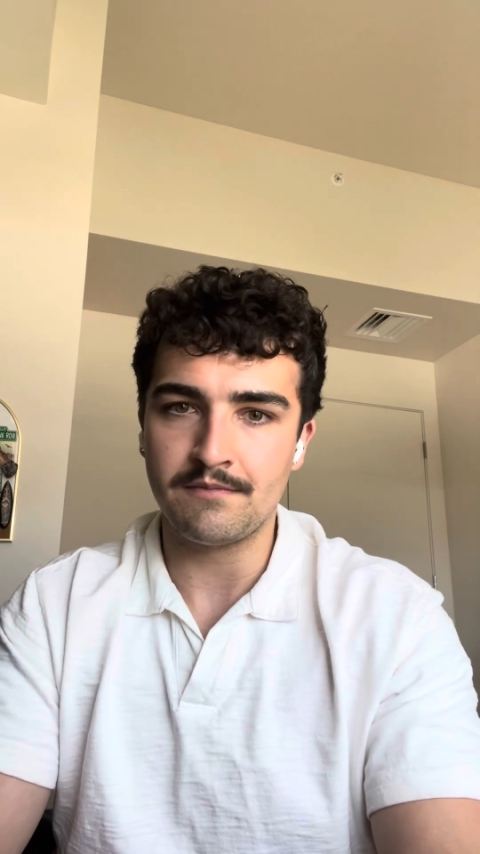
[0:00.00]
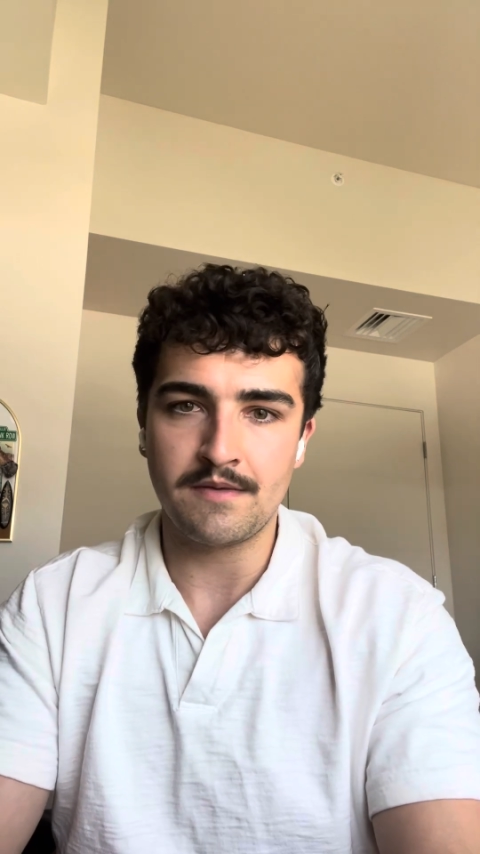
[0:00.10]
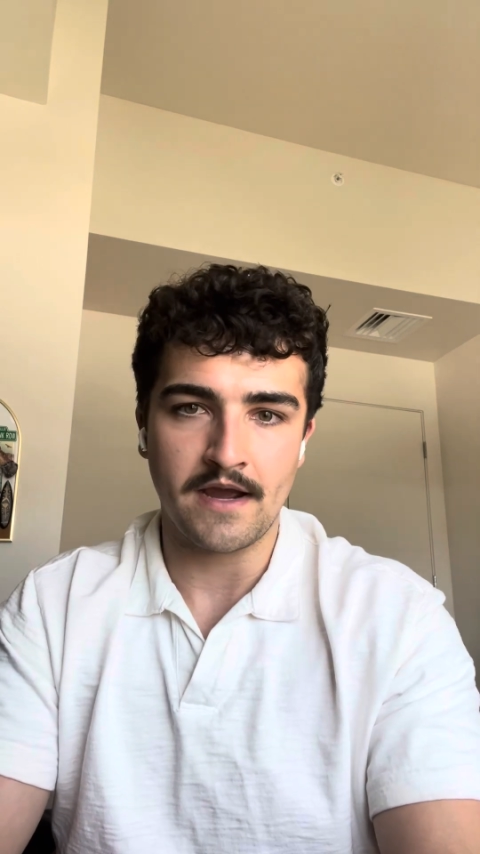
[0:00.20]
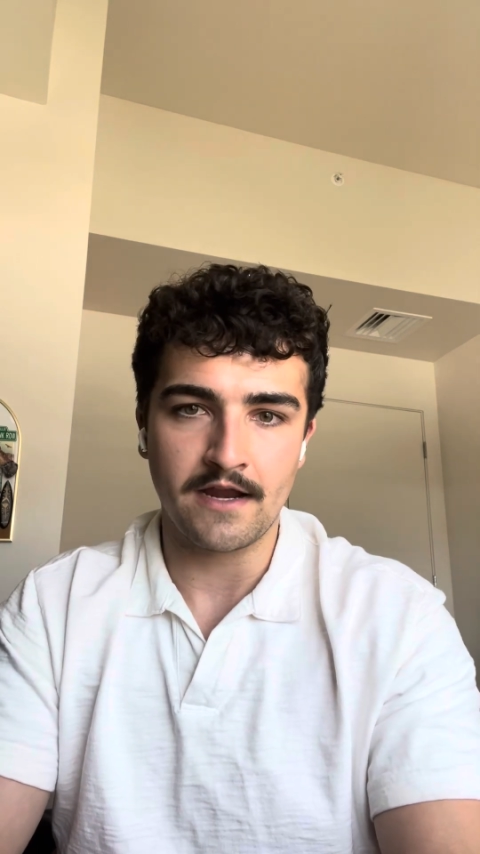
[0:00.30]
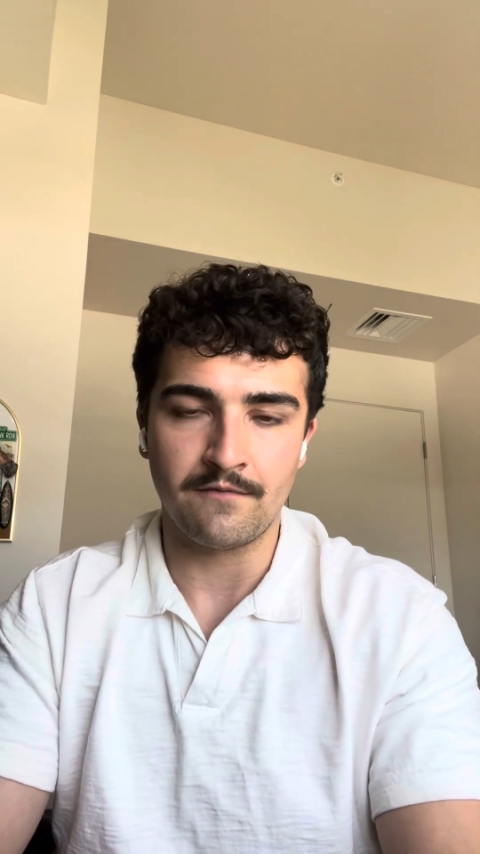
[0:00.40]

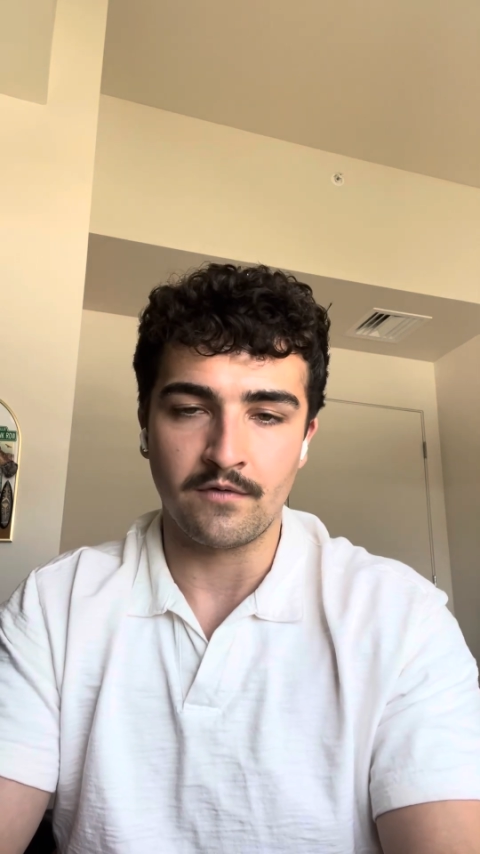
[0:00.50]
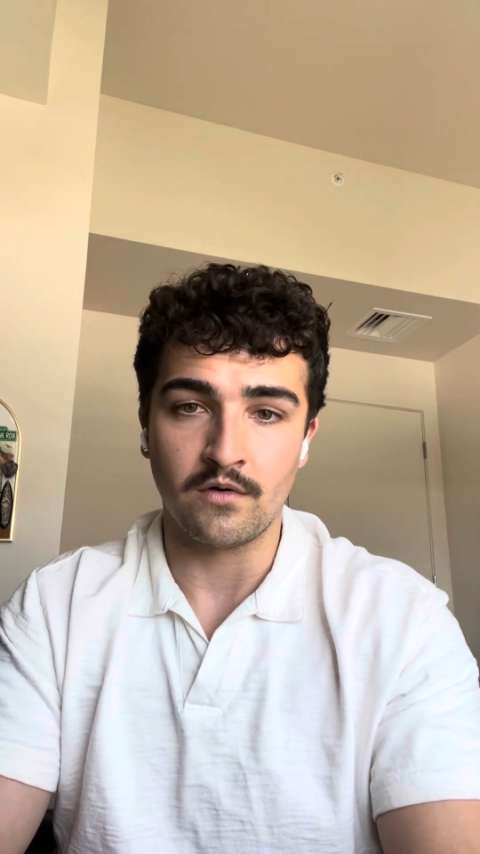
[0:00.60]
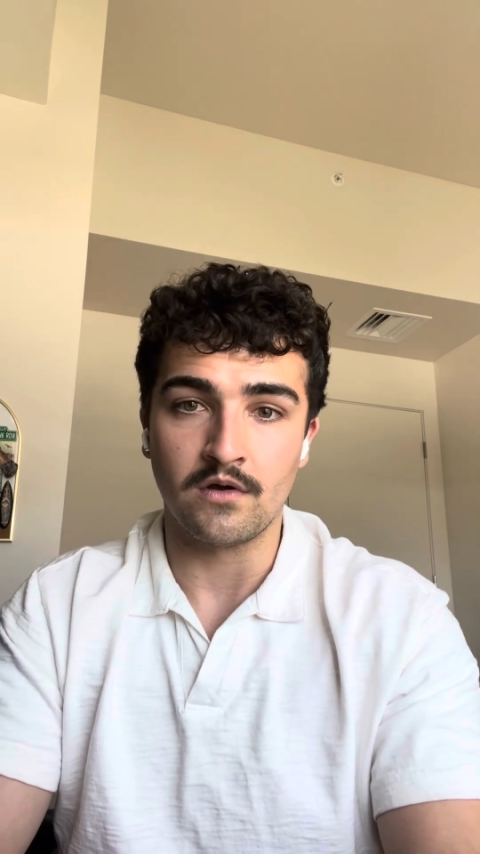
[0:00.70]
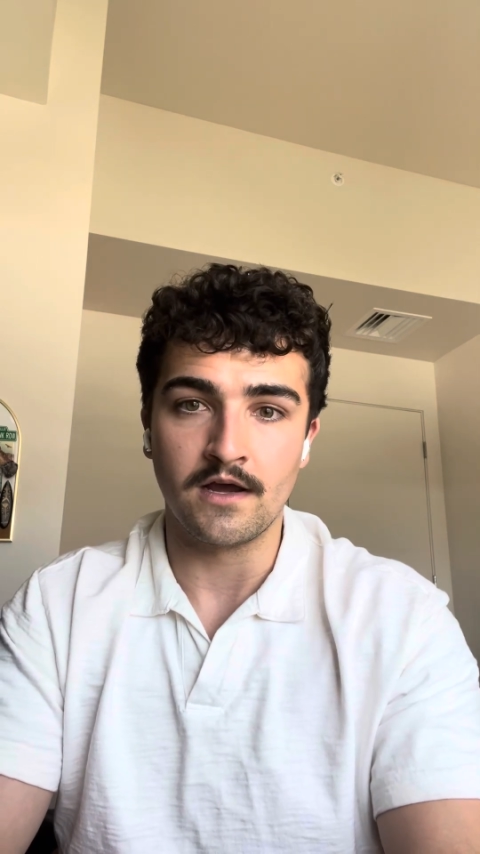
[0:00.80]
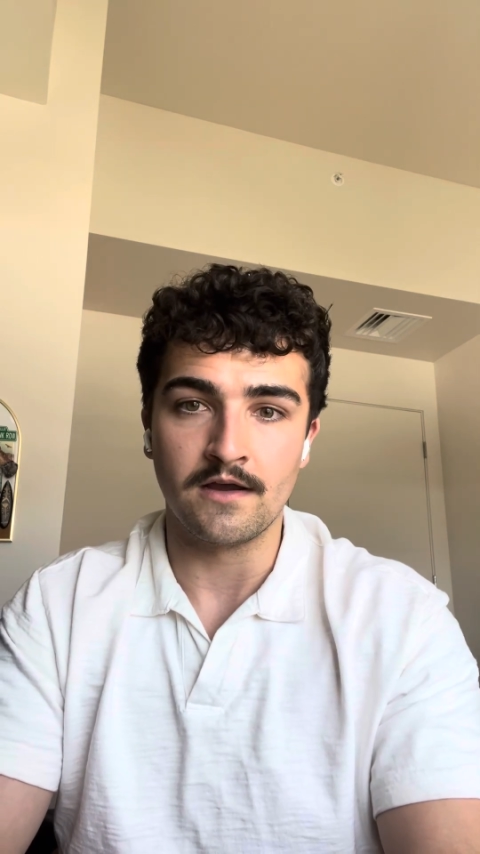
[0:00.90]

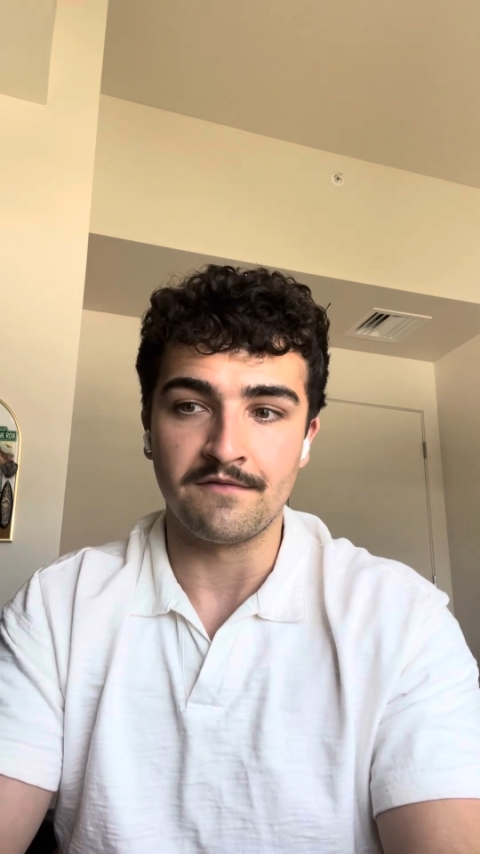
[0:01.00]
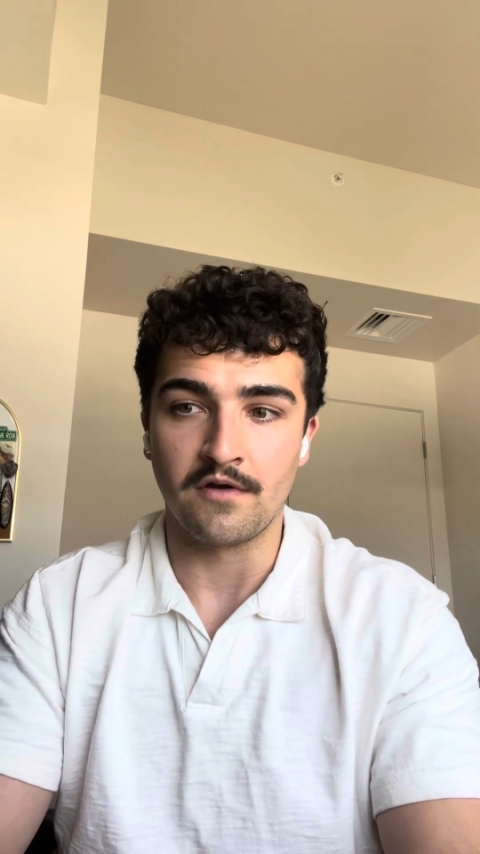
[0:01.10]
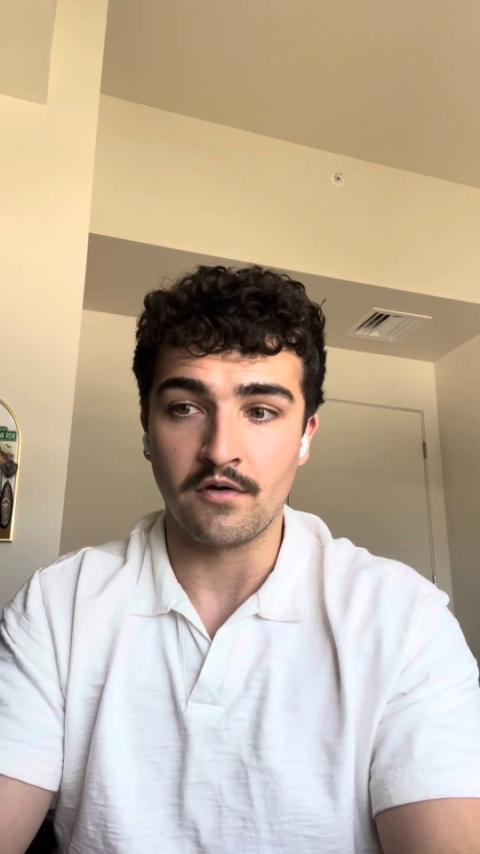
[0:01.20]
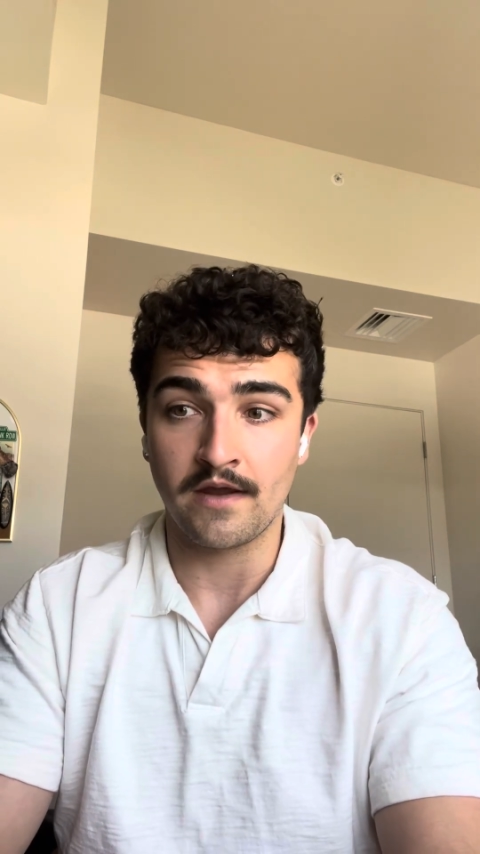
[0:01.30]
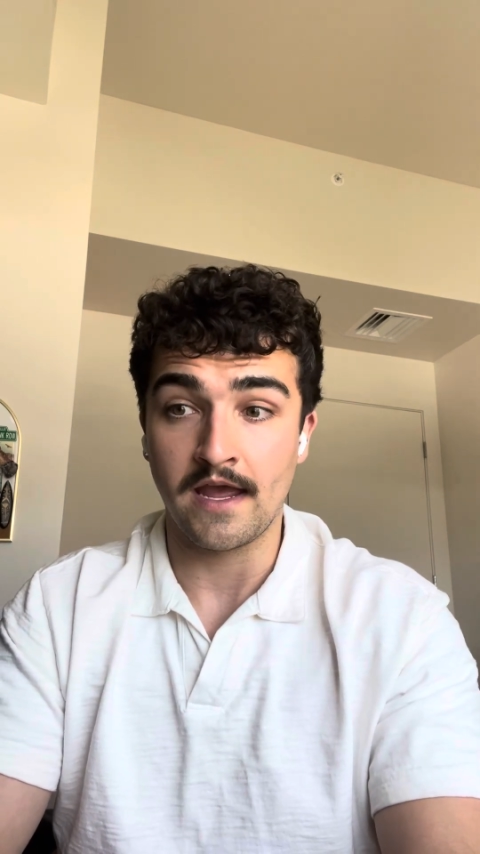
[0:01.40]
mindful of,
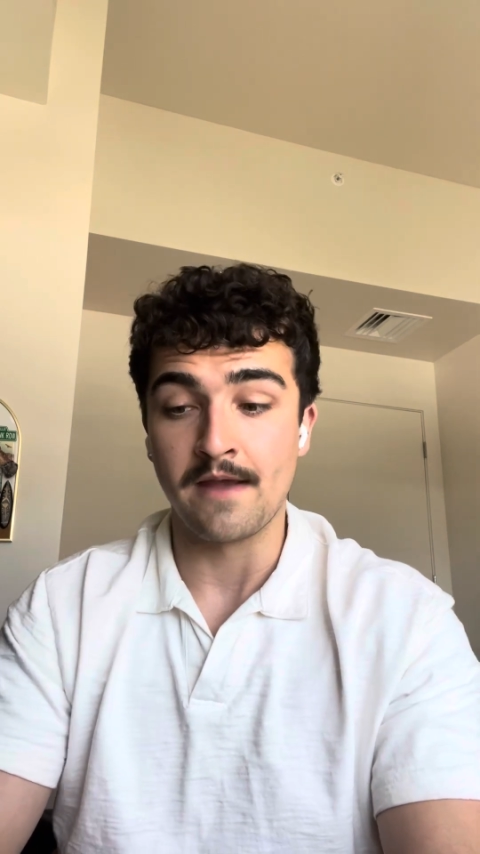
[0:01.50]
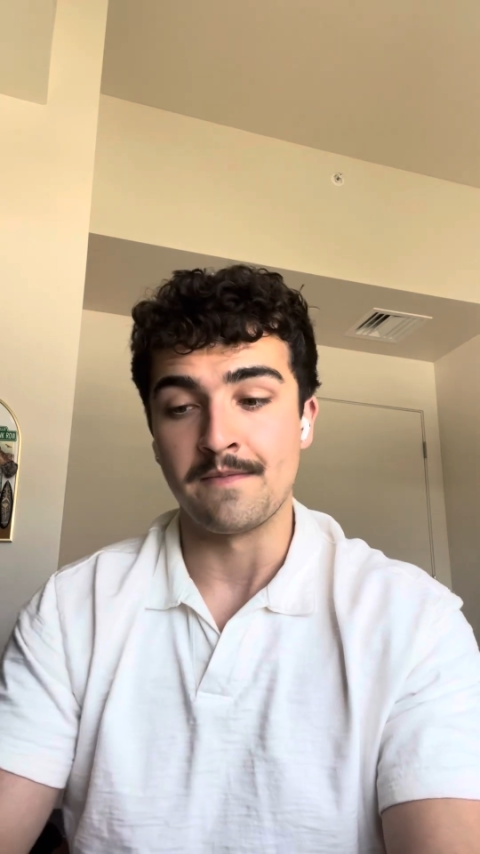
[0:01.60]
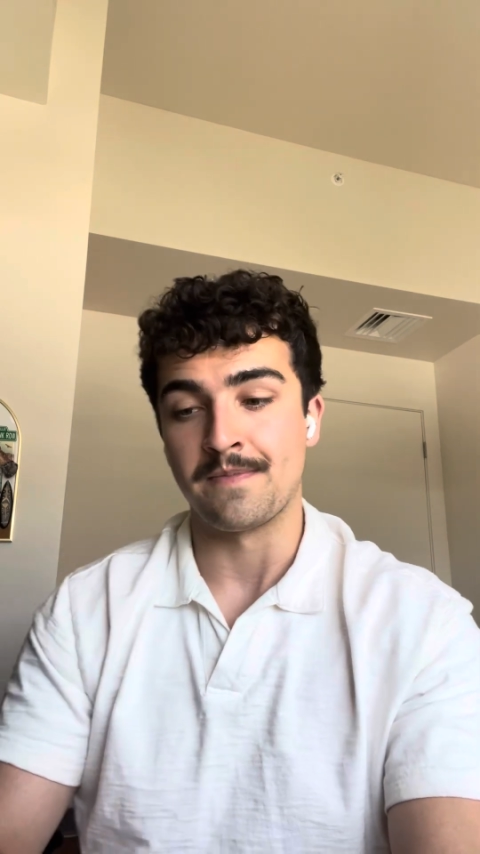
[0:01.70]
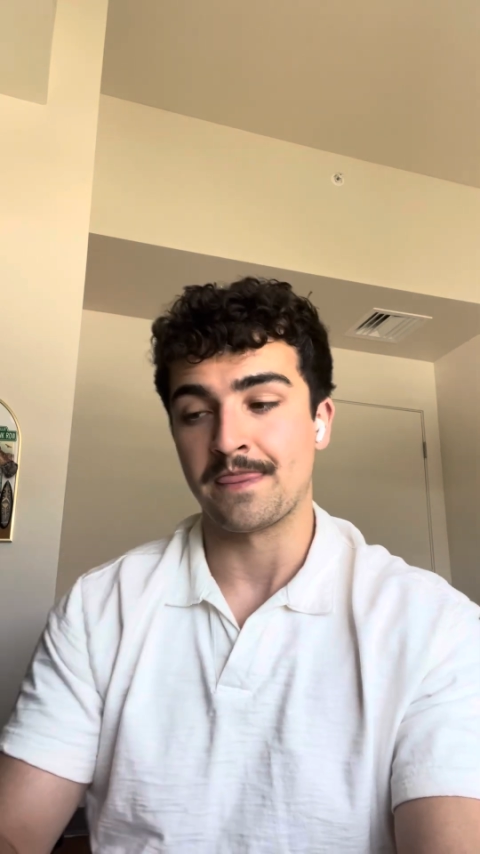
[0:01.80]
okay,